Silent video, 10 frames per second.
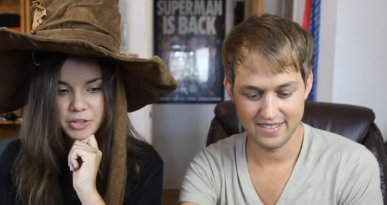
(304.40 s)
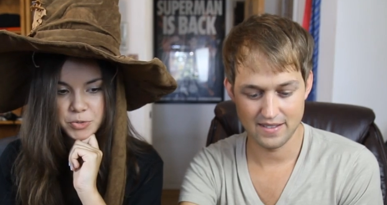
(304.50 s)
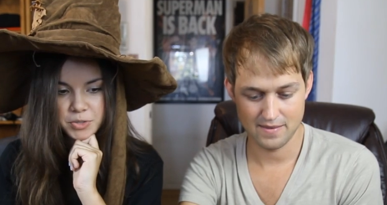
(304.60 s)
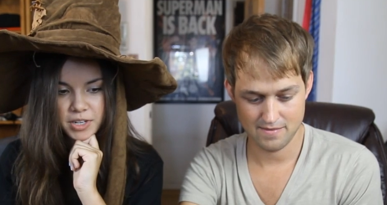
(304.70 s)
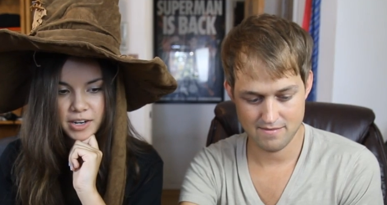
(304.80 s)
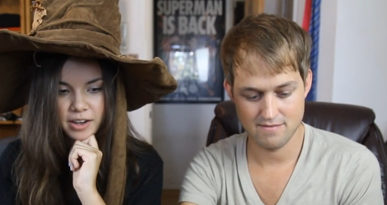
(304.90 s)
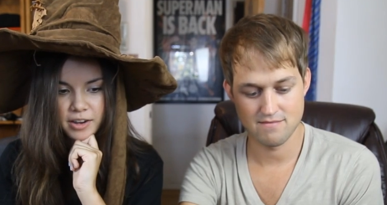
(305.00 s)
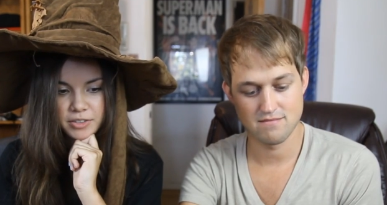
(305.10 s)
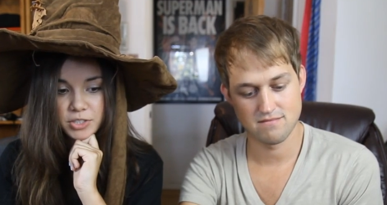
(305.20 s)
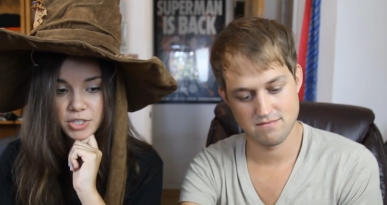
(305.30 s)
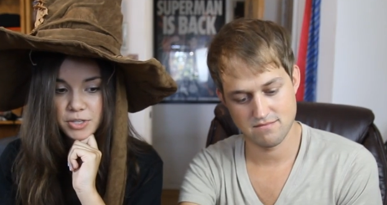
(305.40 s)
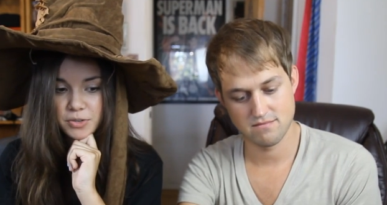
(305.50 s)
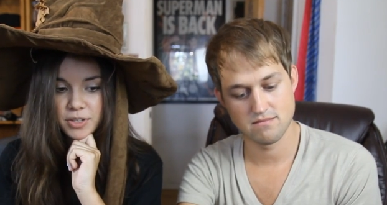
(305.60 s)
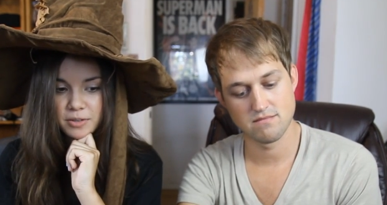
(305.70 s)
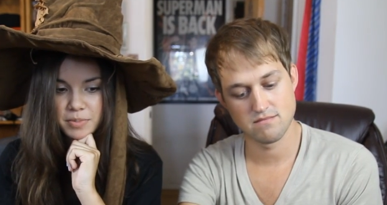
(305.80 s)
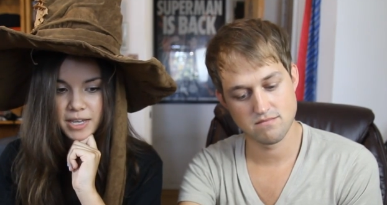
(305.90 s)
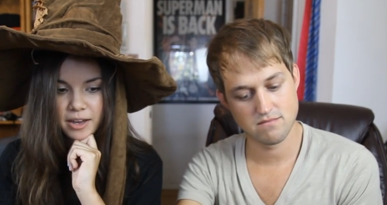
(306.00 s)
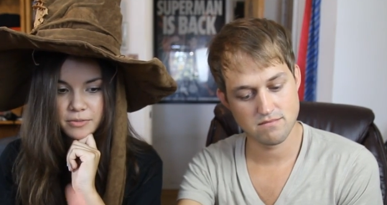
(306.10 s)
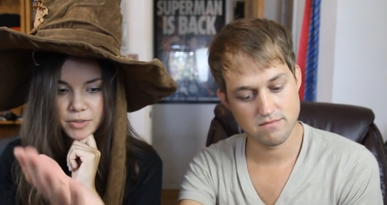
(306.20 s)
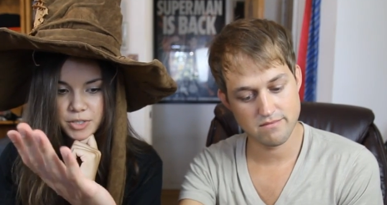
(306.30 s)
Speaker 1: actual dark arts too could be
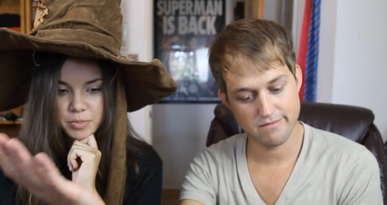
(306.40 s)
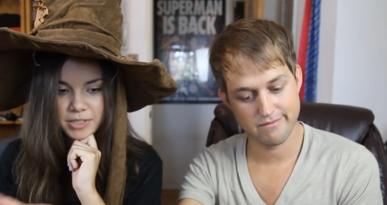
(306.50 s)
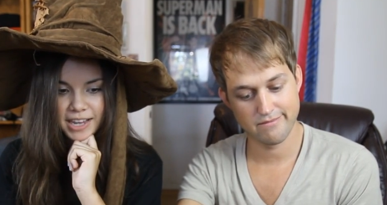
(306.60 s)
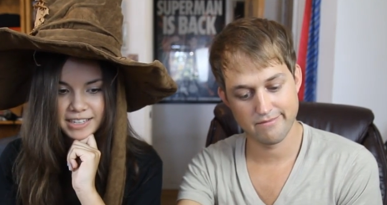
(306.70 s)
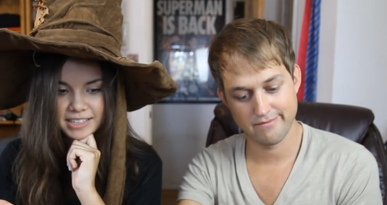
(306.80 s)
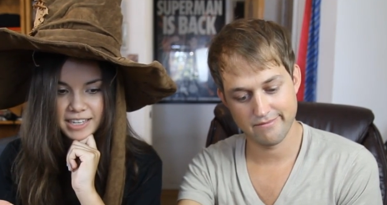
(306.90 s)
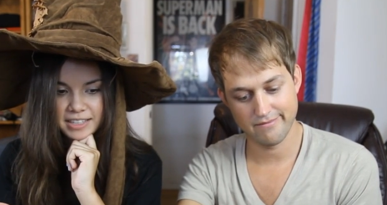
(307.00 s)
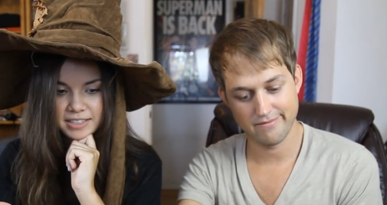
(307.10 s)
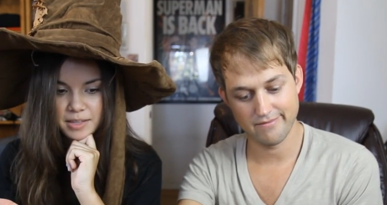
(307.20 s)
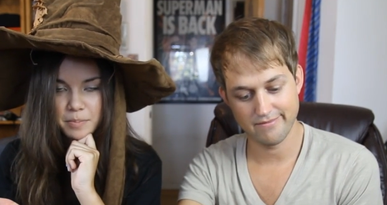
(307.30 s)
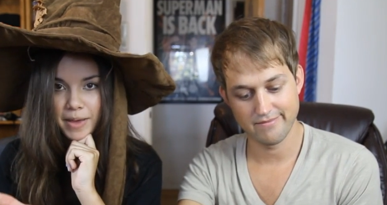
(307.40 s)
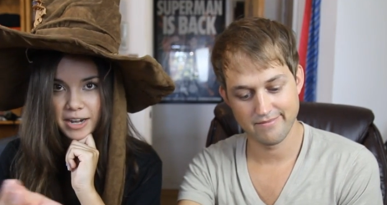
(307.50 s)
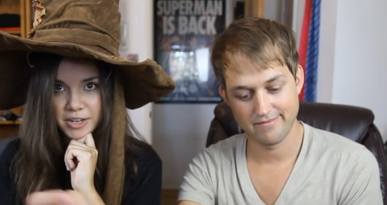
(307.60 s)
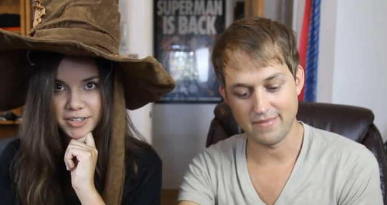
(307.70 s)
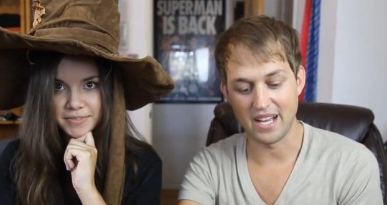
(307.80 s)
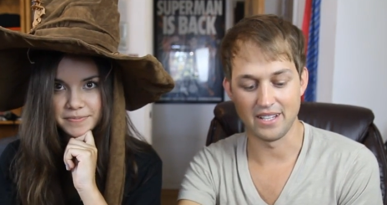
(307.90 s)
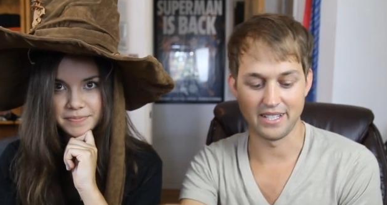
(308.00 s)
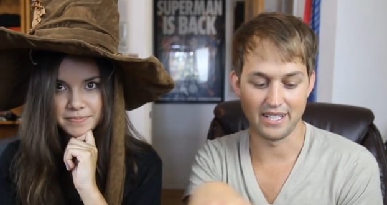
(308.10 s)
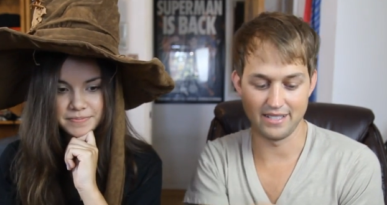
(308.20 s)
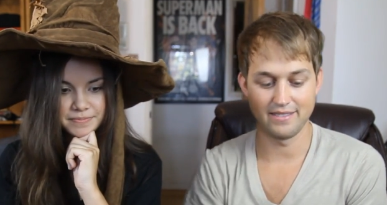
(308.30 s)
helpful to protect against them better. I
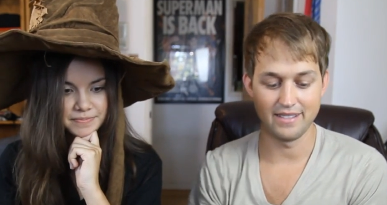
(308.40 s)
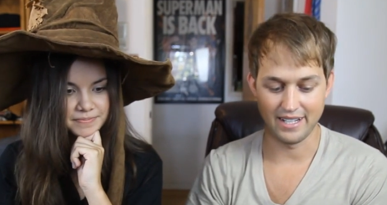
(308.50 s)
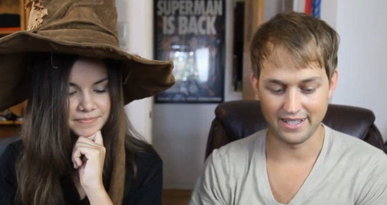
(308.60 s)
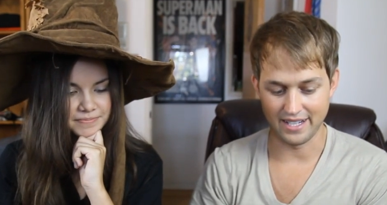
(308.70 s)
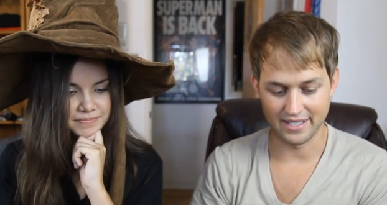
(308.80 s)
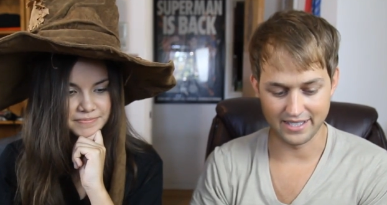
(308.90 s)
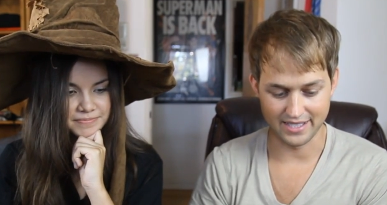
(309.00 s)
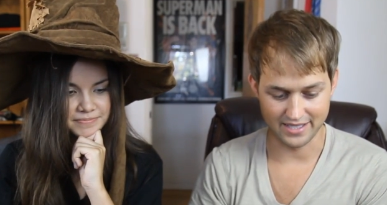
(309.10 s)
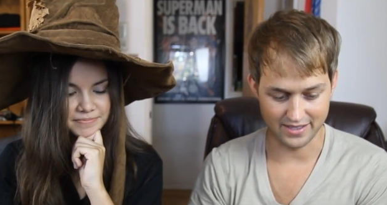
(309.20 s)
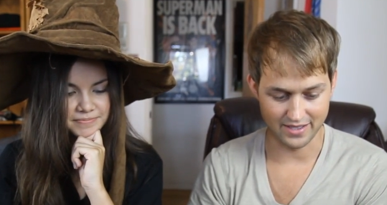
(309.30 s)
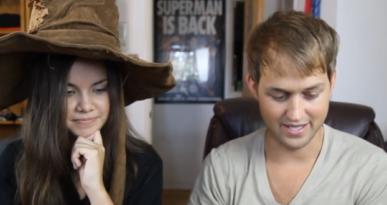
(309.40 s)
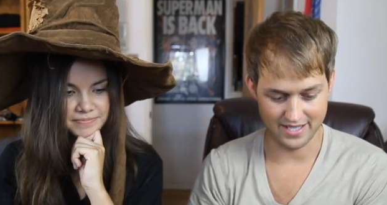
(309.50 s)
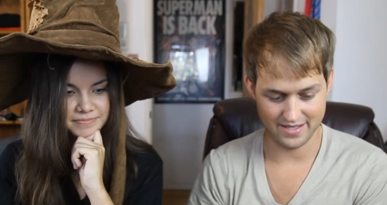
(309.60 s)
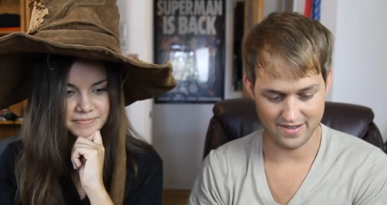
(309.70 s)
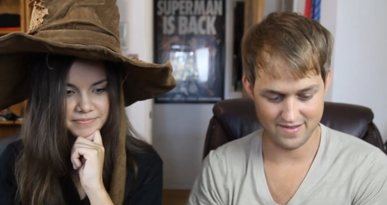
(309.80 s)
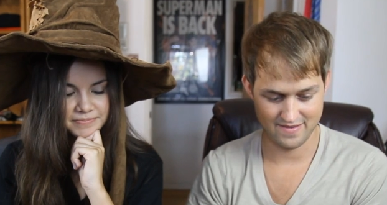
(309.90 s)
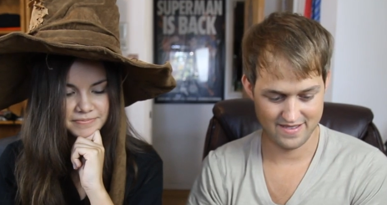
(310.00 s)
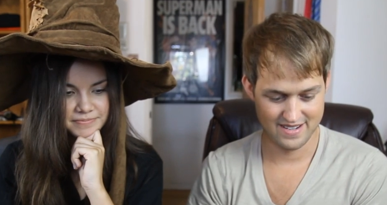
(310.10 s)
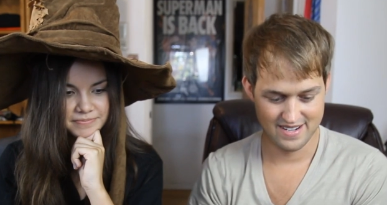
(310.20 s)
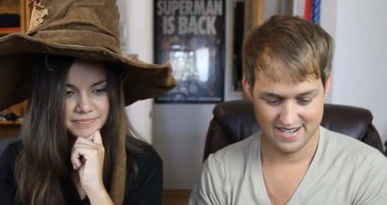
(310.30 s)
like it. I,
Speaker 2: I think that's a good answer.
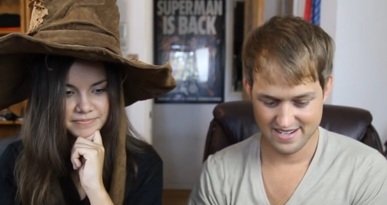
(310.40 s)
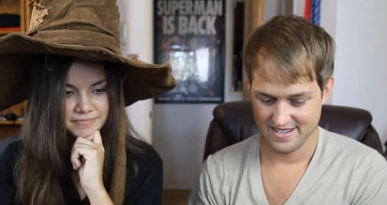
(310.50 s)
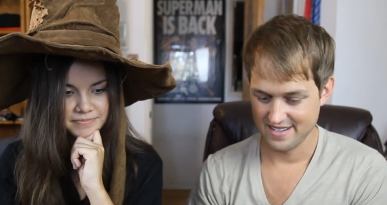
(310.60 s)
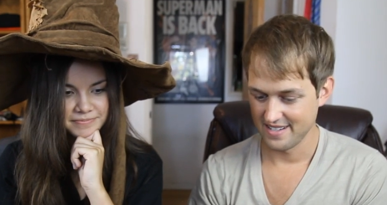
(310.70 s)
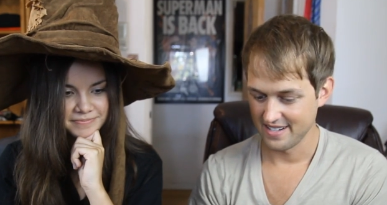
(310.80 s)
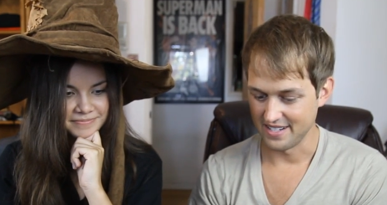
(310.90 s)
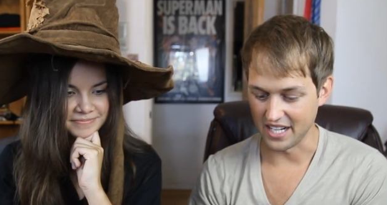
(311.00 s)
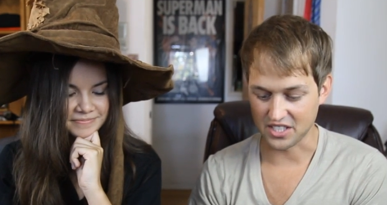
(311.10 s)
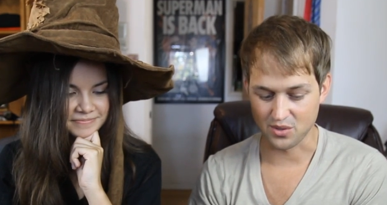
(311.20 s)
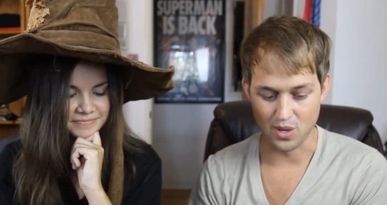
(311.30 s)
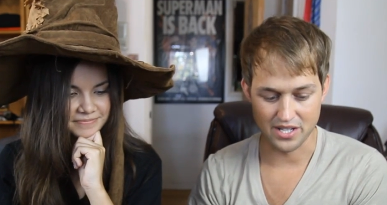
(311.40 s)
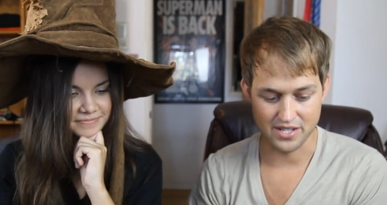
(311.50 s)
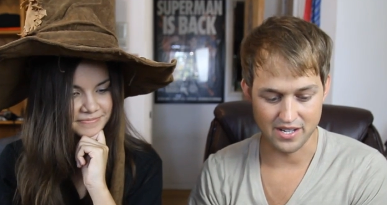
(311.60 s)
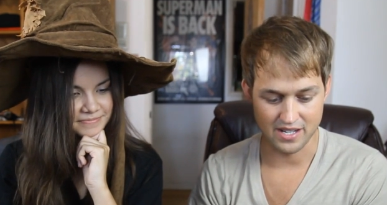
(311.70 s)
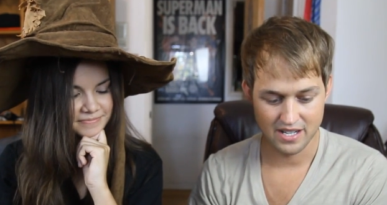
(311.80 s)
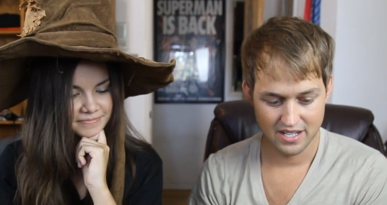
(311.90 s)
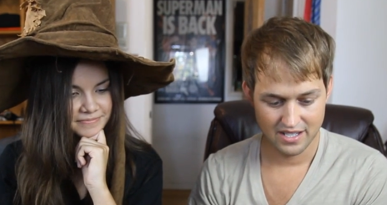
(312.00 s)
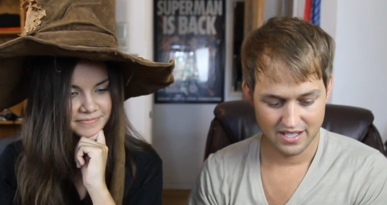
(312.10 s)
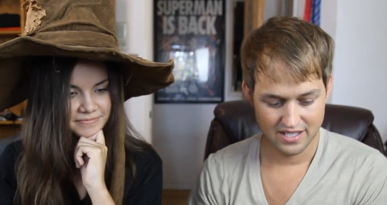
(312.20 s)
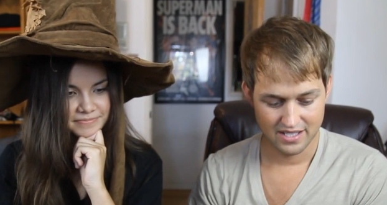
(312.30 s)
Next question,
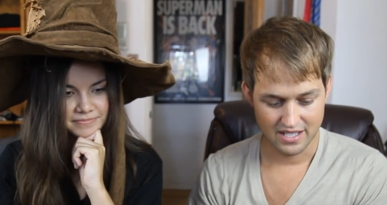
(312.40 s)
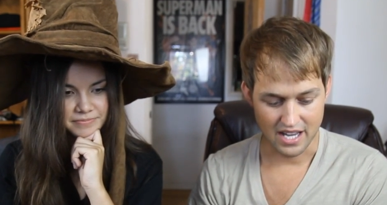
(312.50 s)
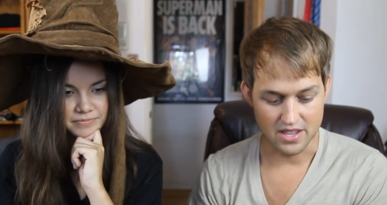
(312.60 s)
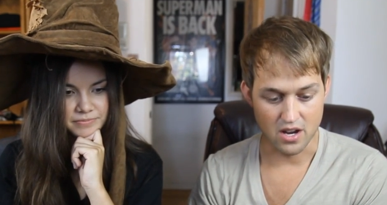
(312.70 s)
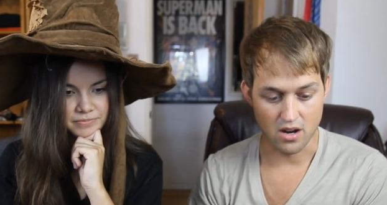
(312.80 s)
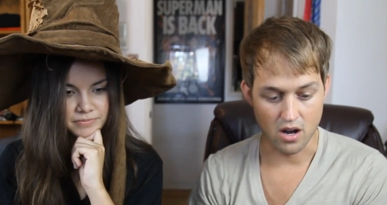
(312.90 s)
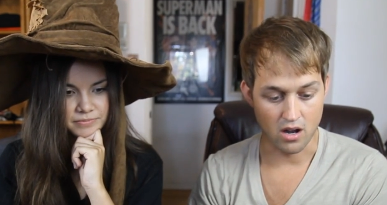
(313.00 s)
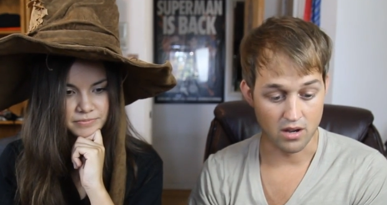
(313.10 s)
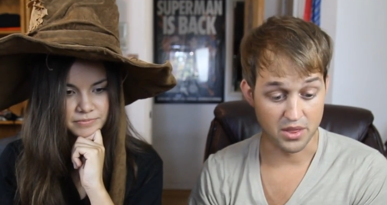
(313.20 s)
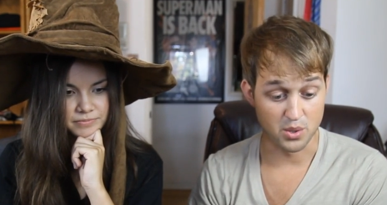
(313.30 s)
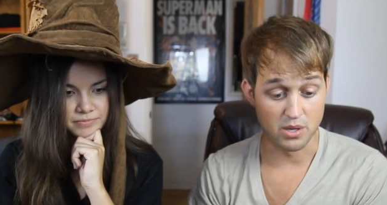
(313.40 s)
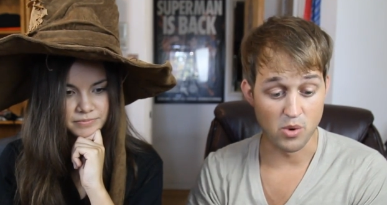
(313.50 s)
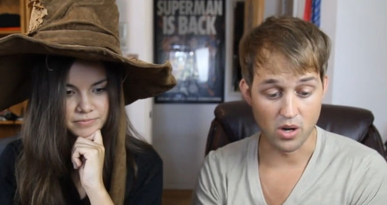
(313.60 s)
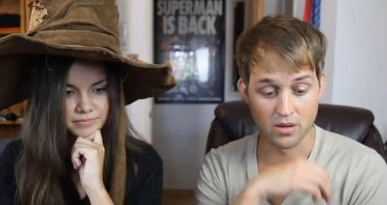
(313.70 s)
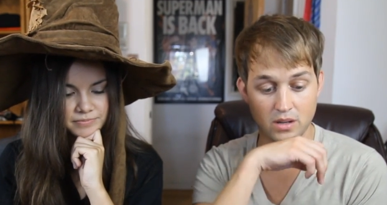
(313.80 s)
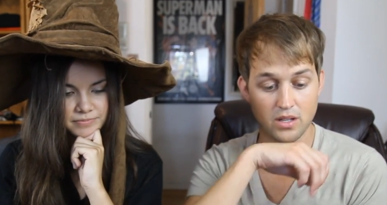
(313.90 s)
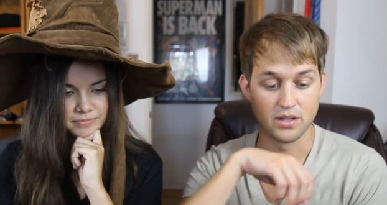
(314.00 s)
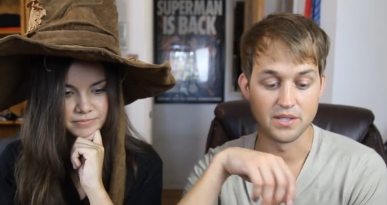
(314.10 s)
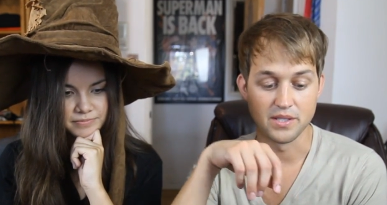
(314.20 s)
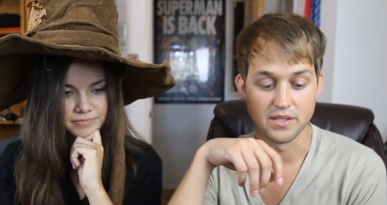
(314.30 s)
and there are three more. This